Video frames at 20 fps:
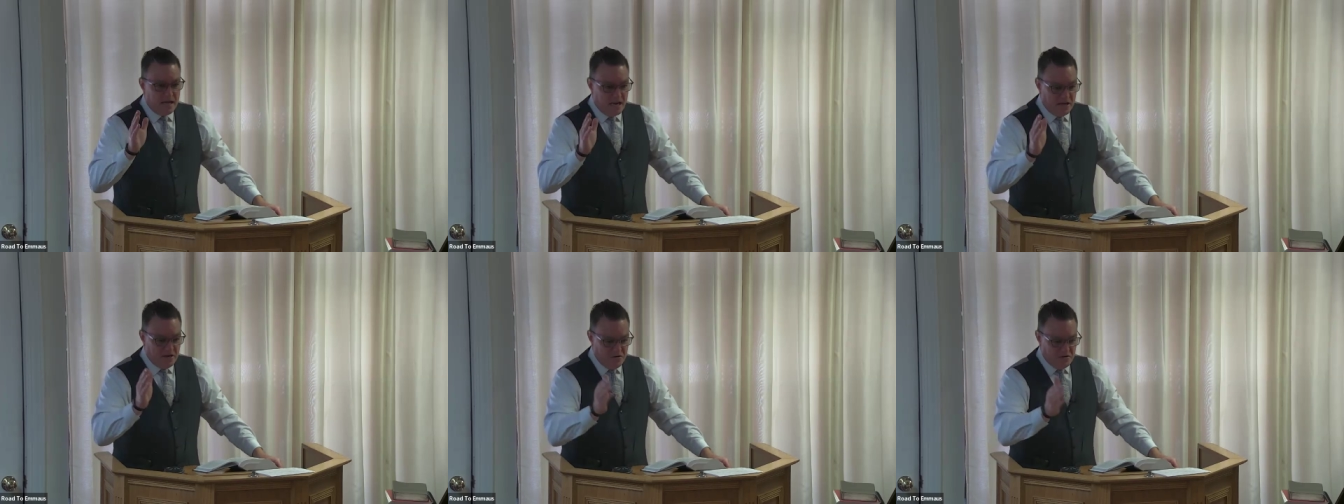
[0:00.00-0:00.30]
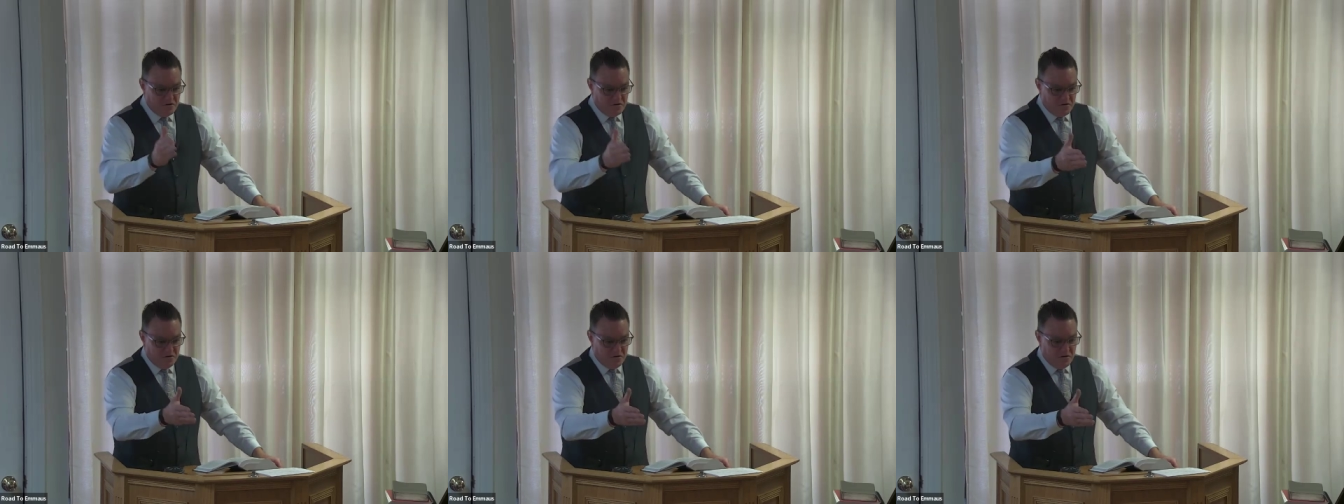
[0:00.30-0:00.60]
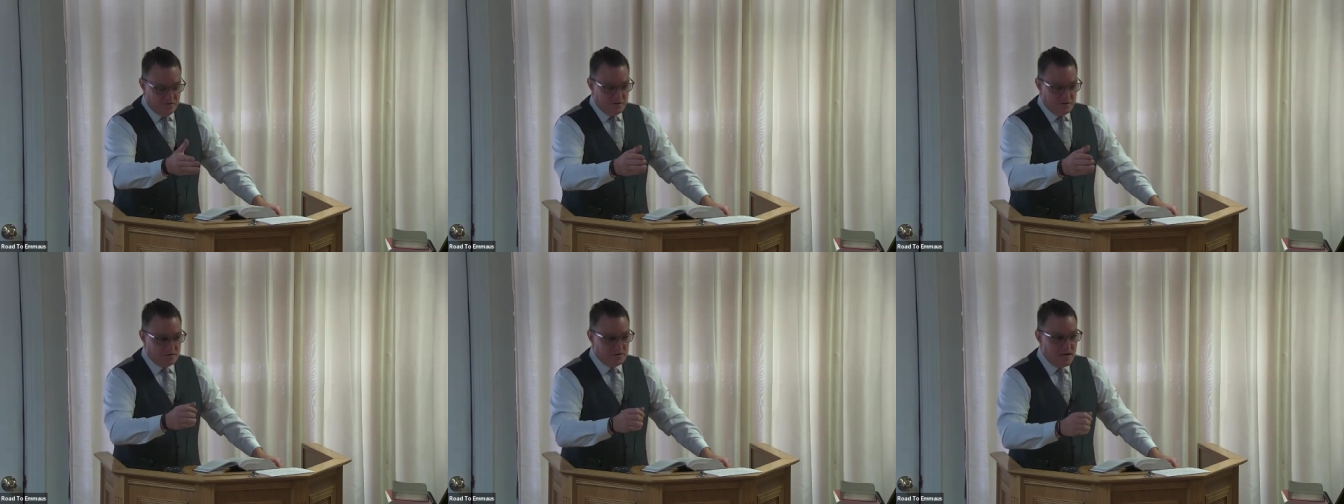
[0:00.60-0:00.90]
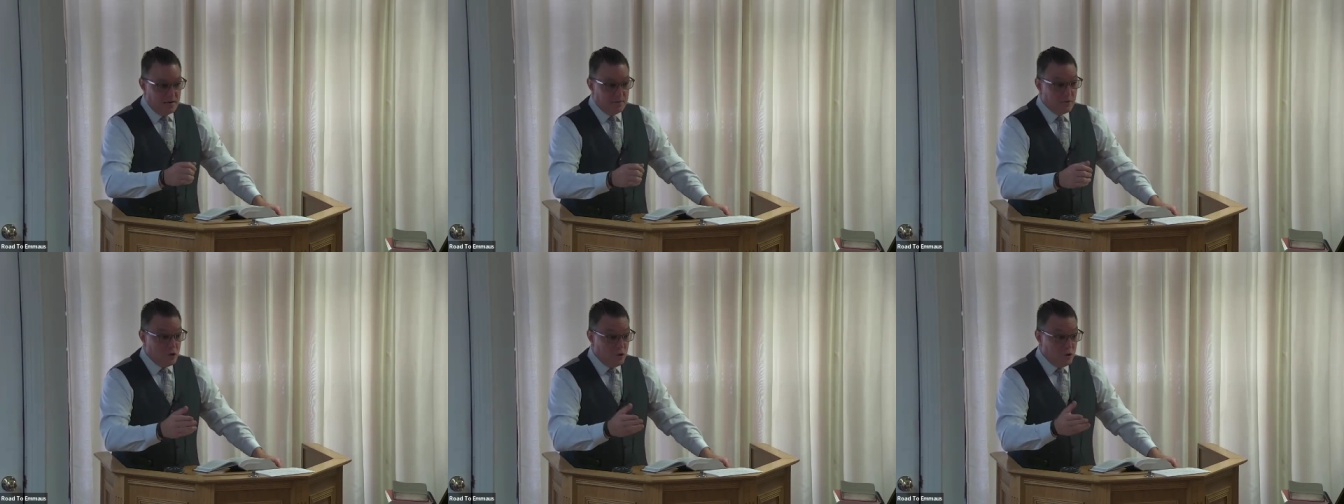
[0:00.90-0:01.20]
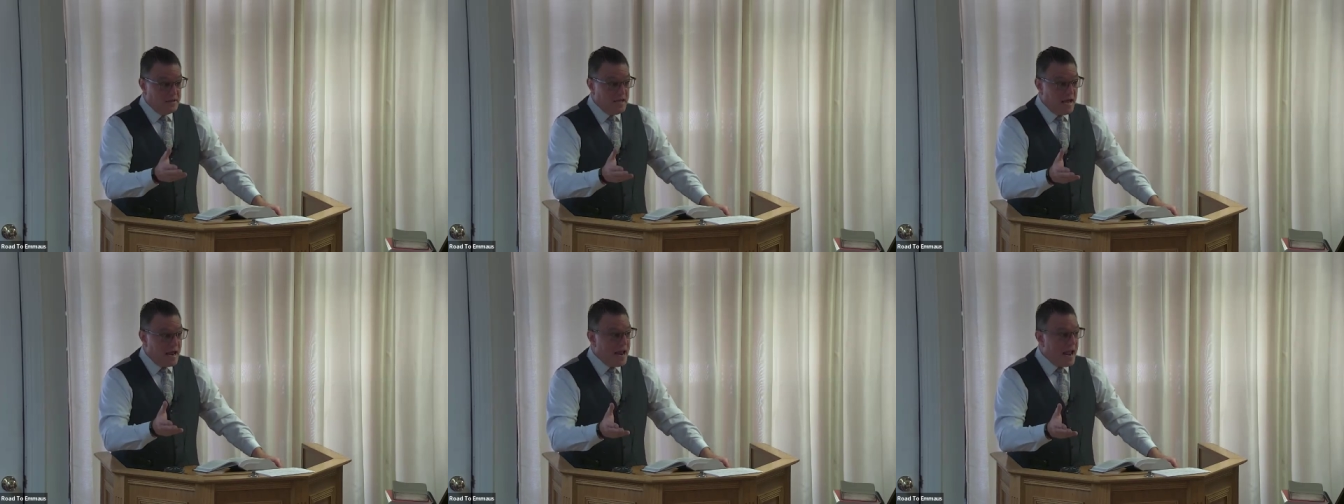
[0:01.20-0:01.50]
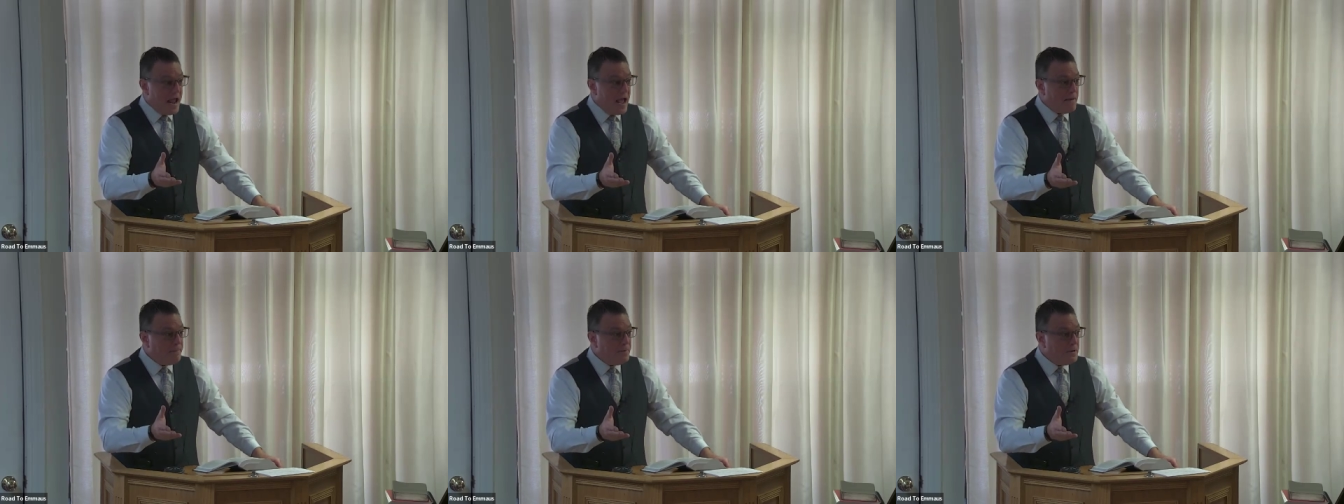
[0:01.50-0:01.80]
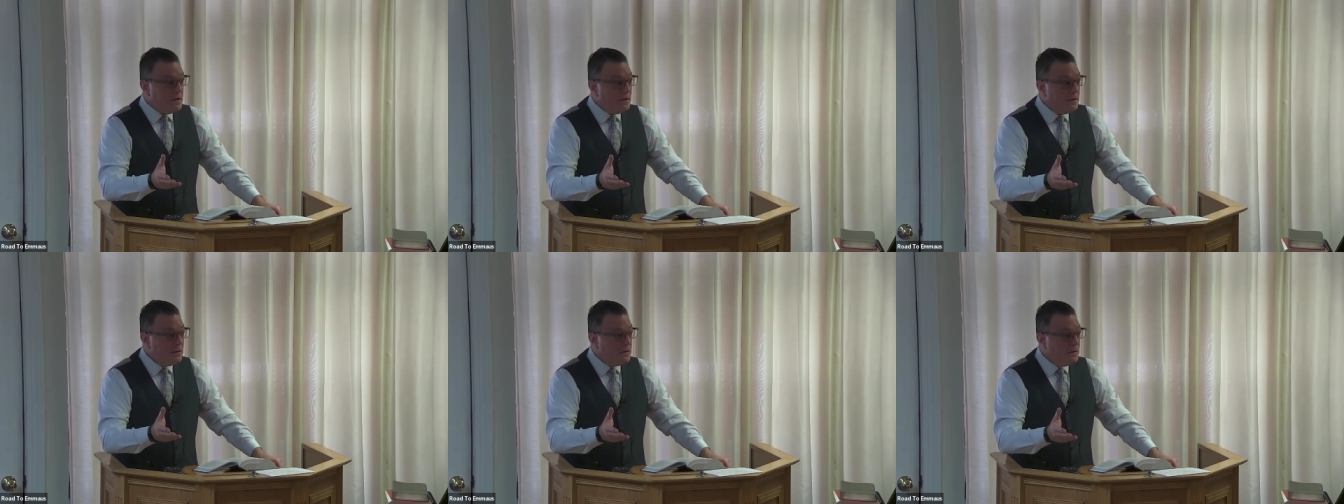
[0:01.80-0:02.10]
and you should do the same. Could that
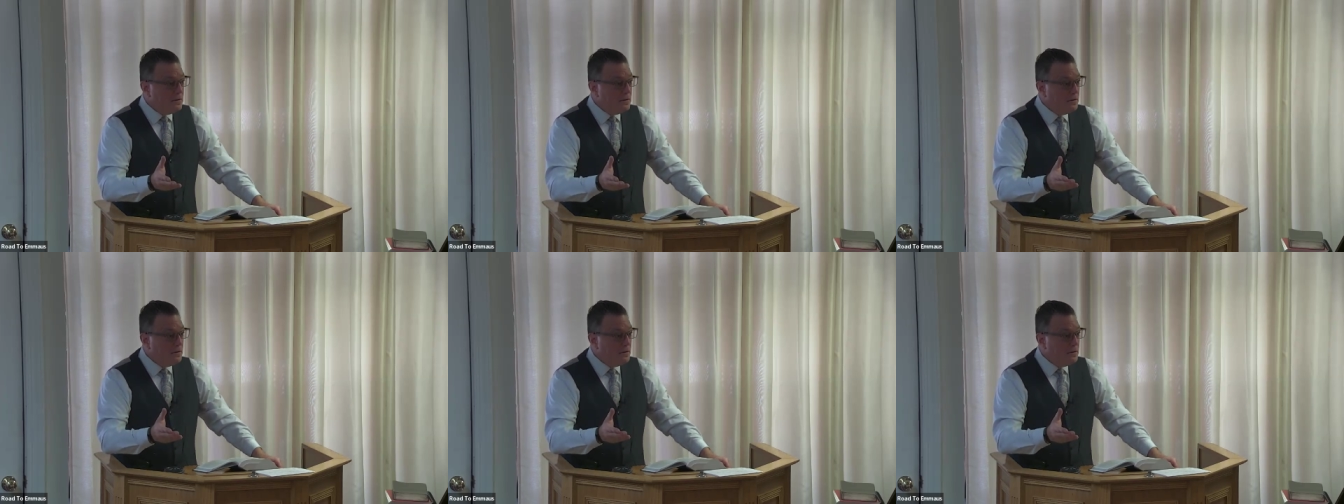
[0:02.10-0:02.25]
happen?